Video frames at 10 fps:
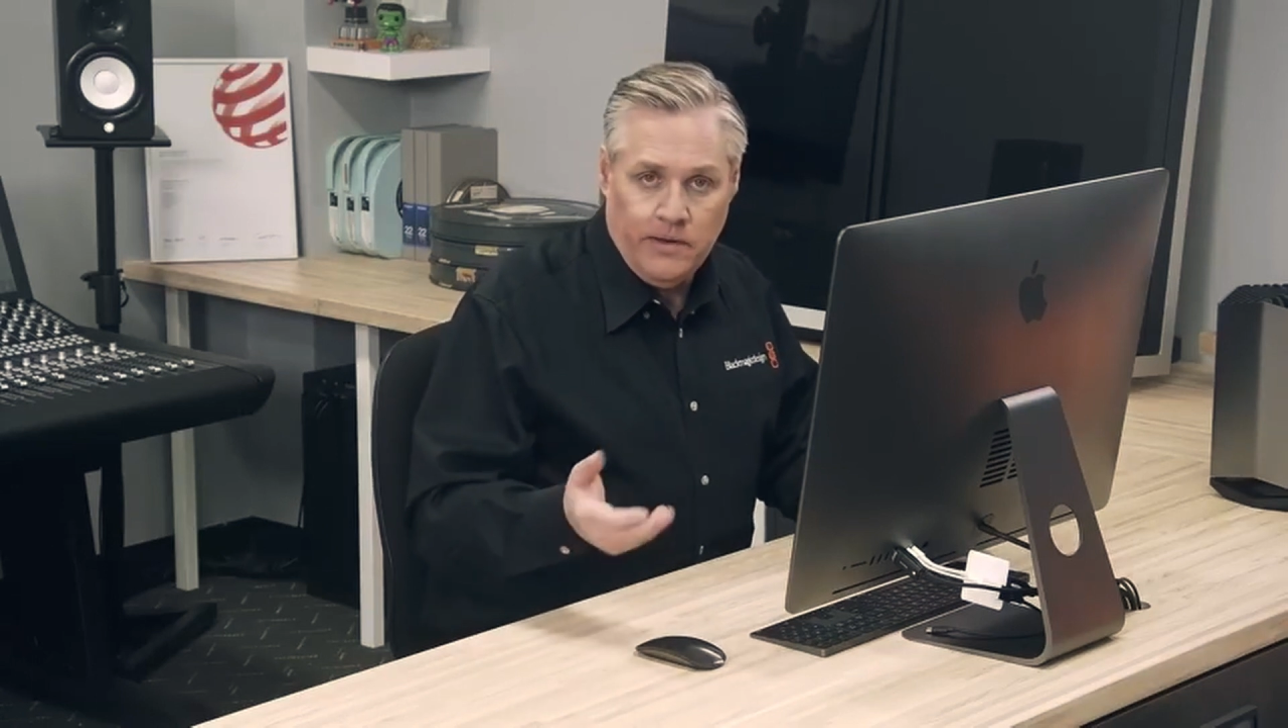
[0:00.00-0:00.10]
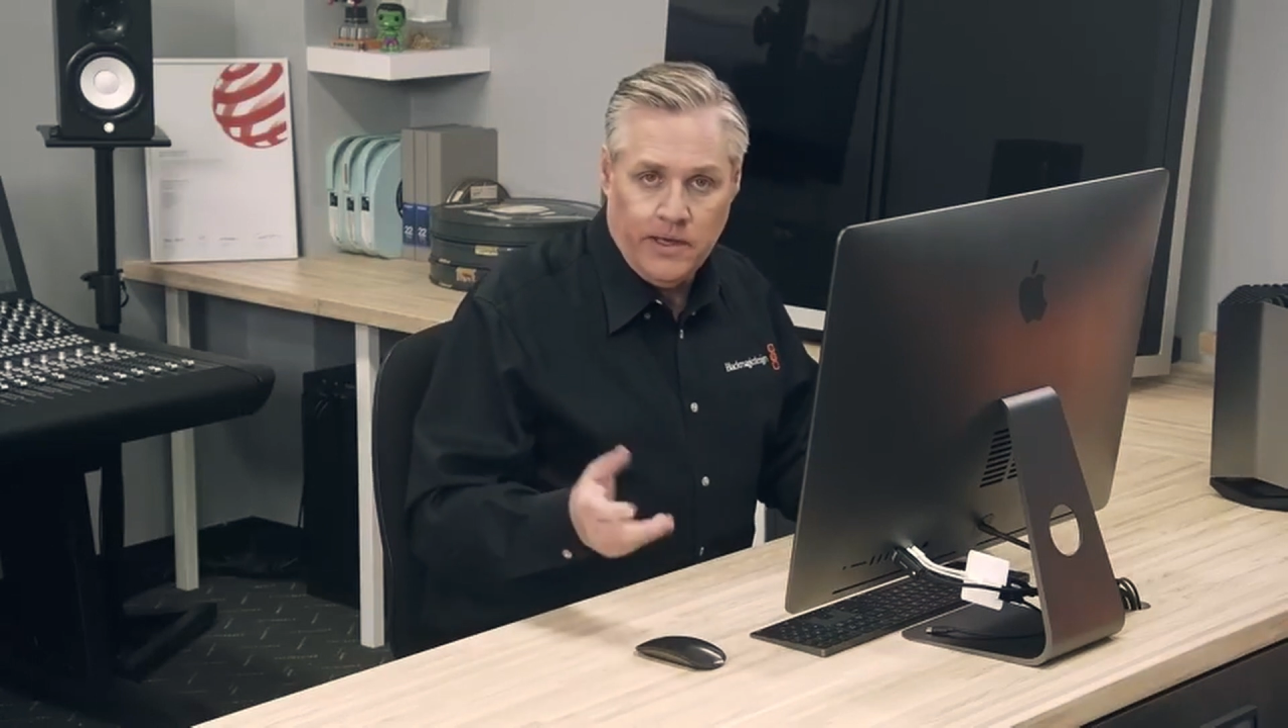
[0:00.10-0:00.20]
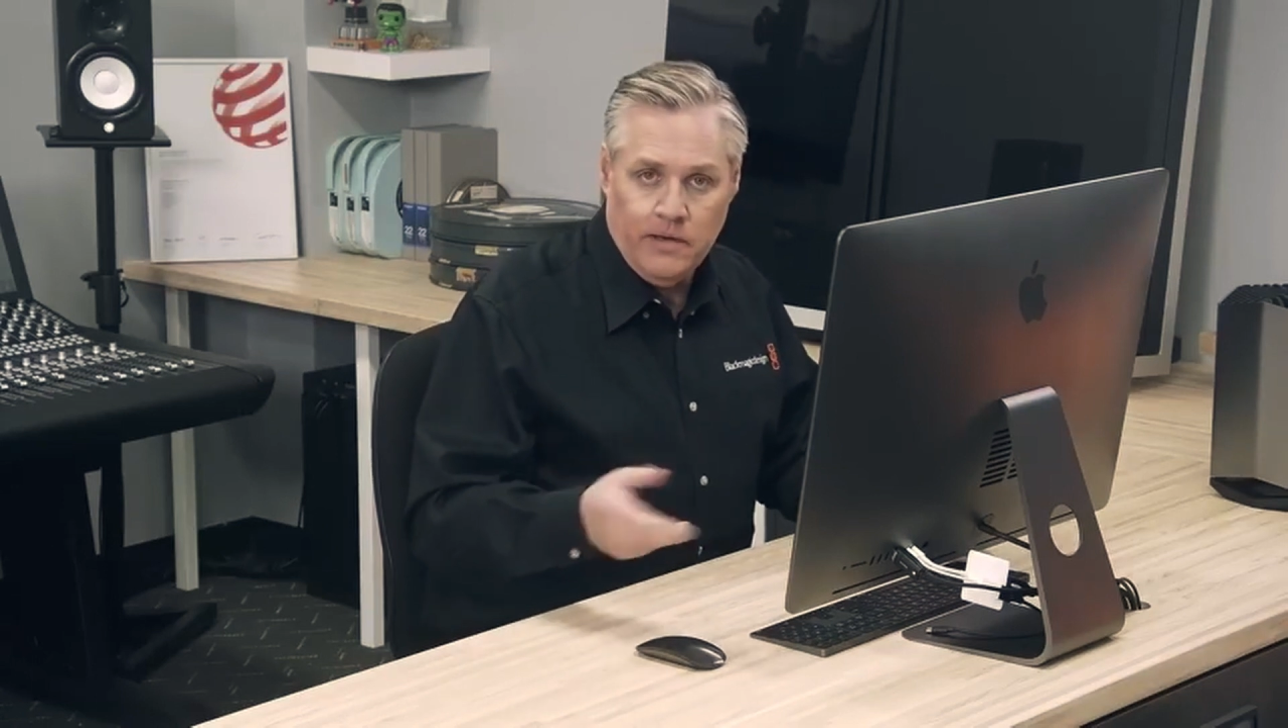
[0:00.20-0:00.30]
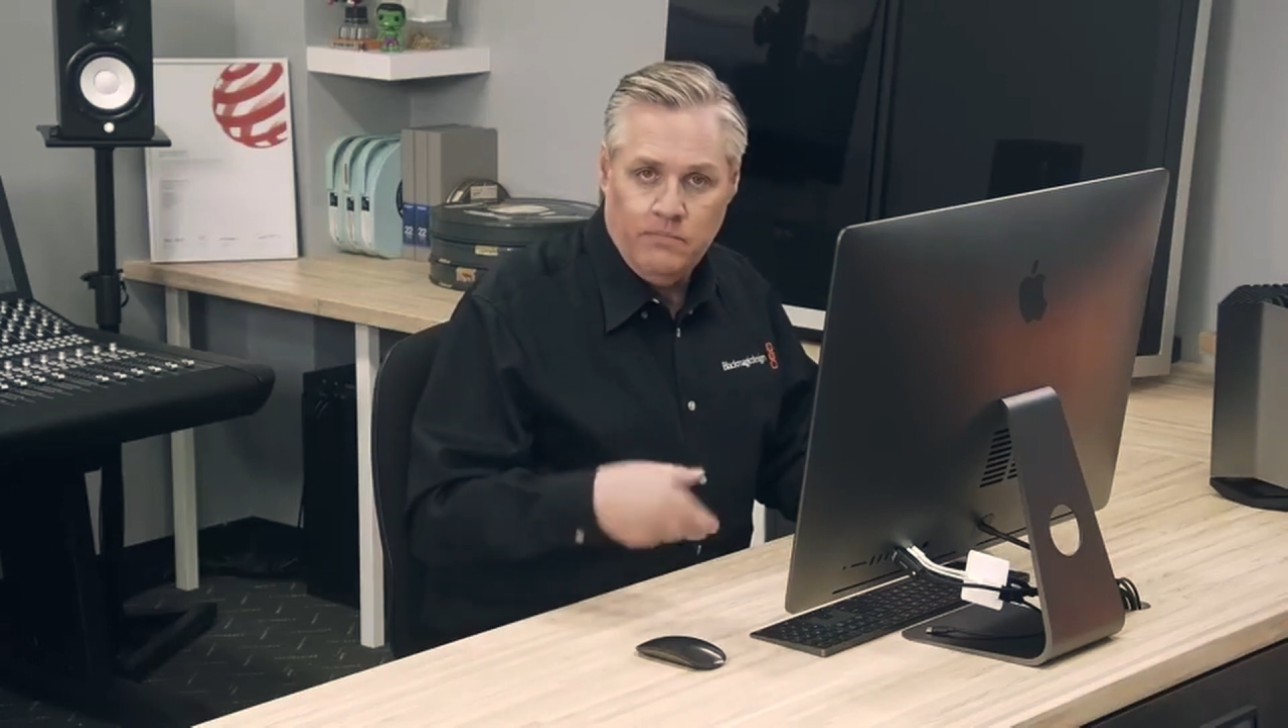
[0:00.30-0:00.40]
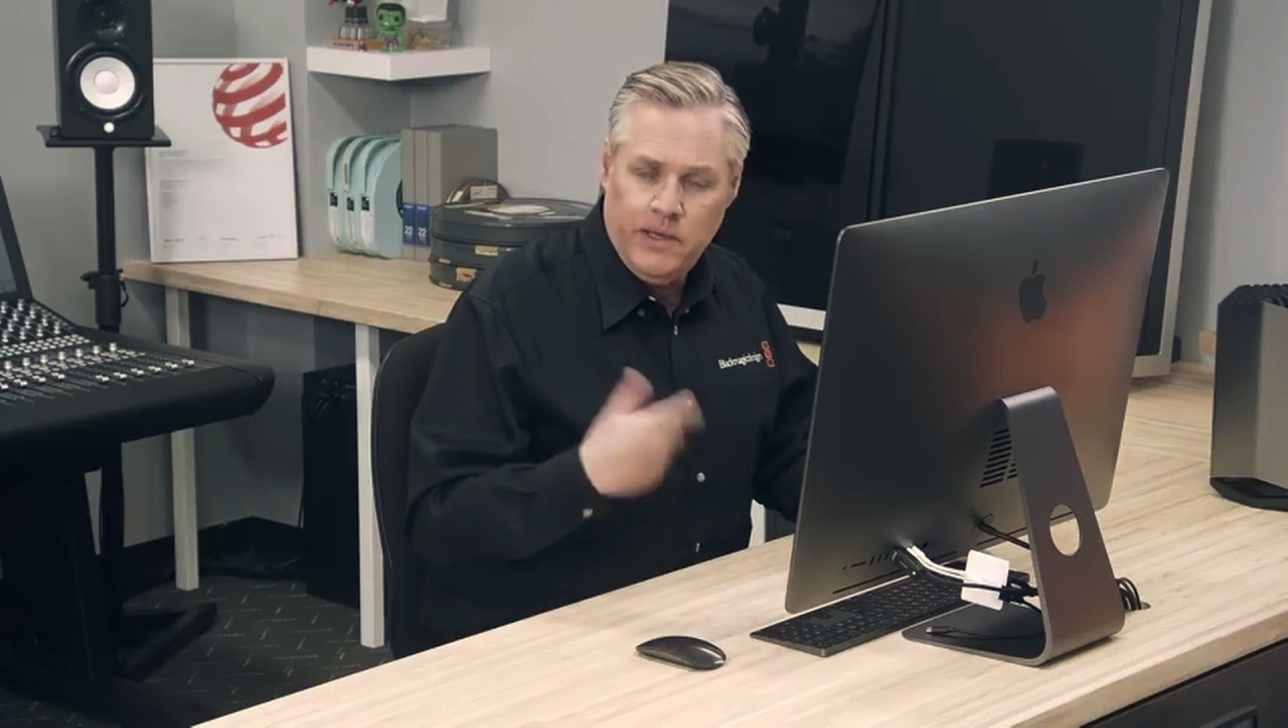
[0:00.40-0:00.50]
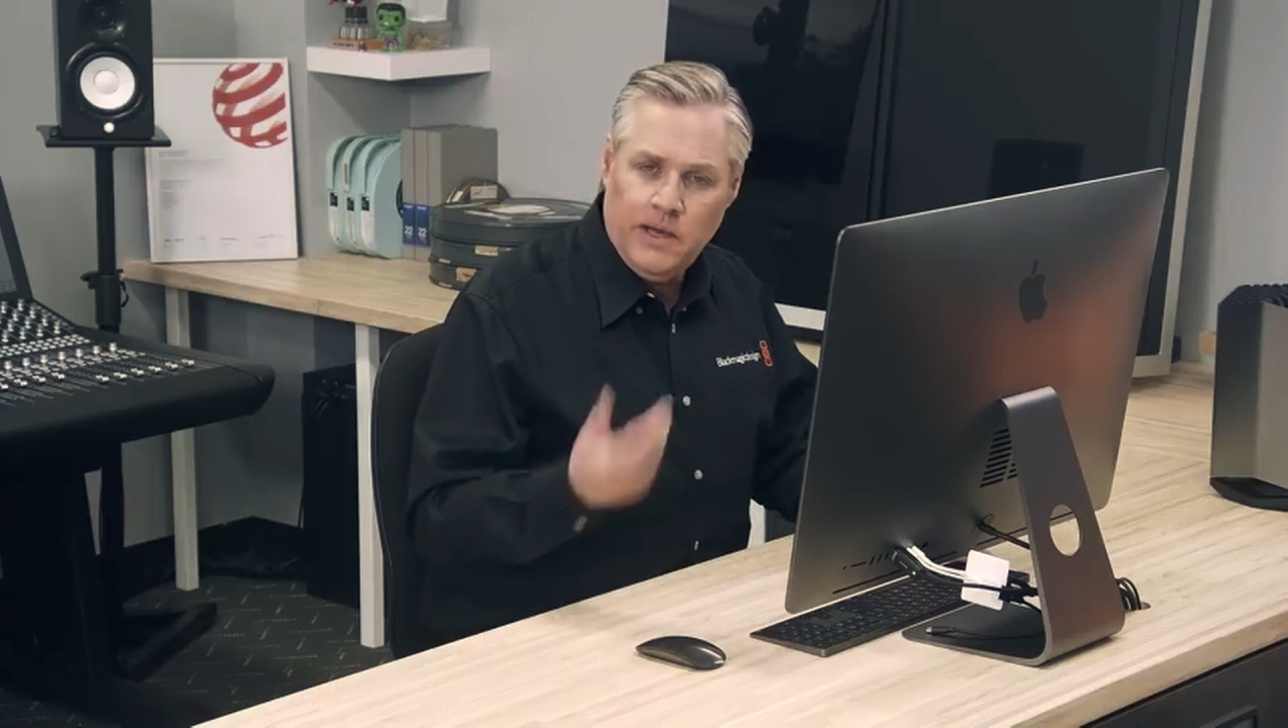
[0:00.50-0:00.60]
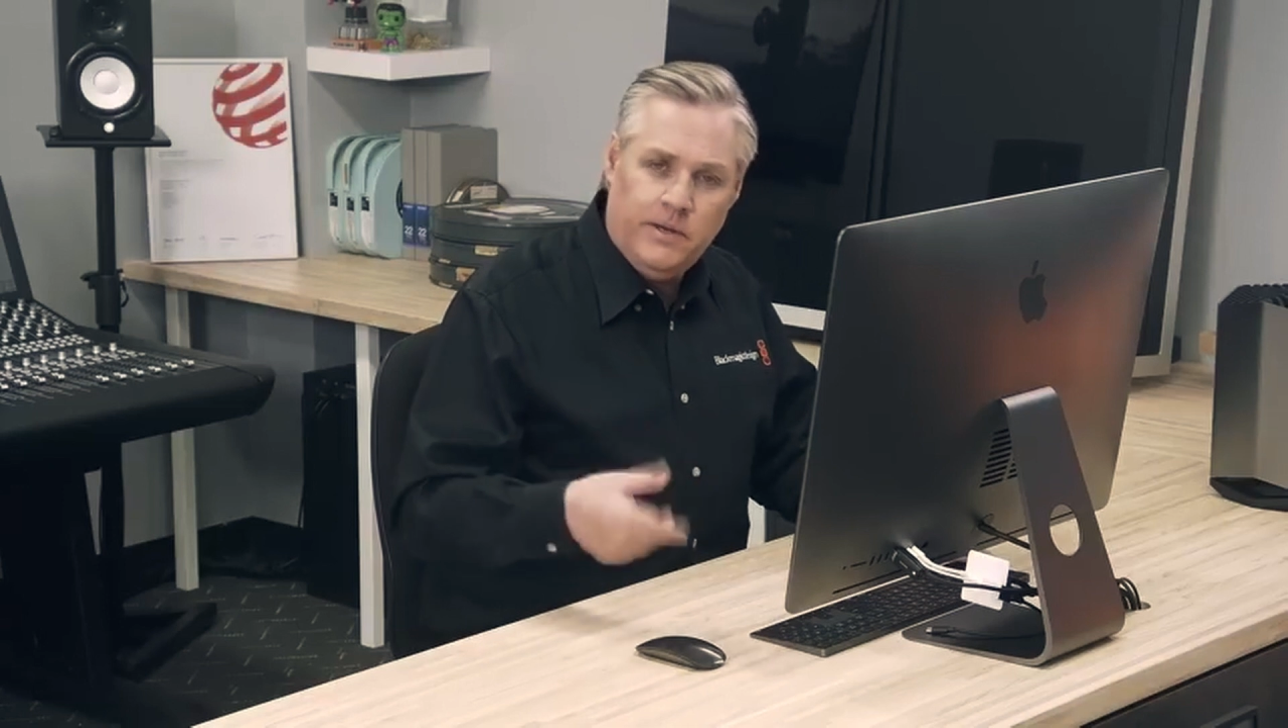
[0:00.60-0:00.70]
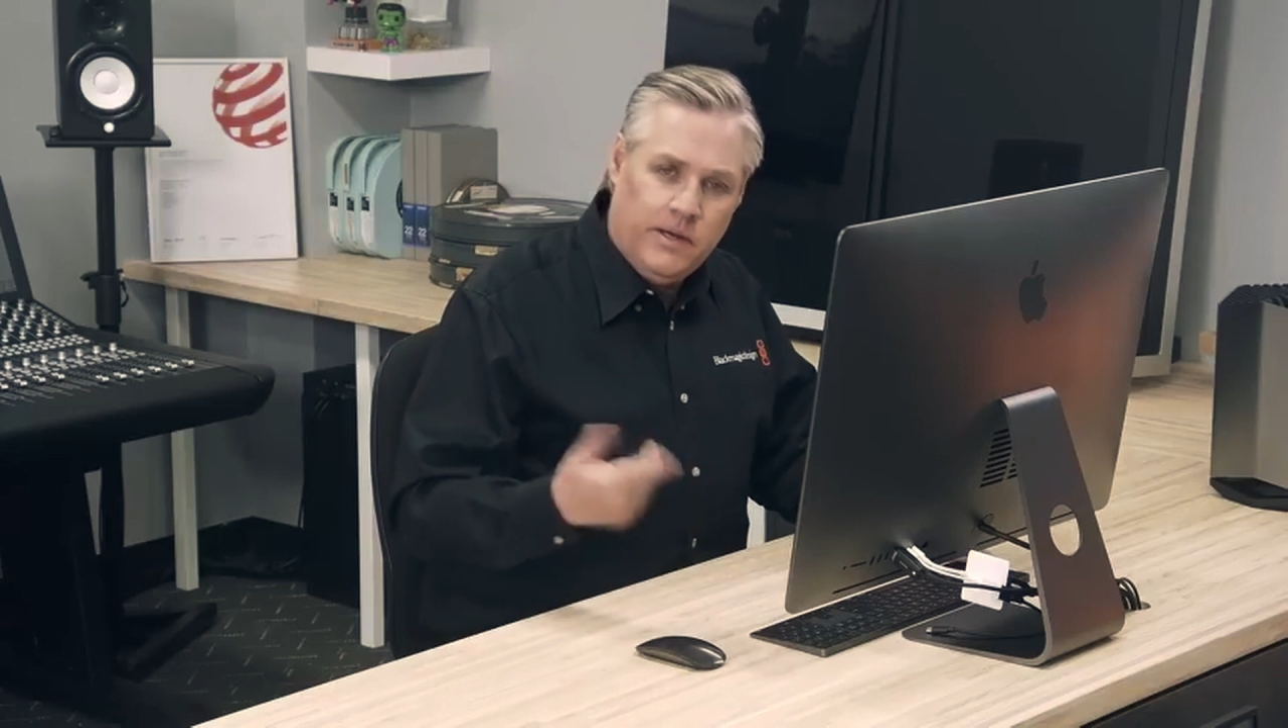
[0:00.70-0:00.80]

and they can pick up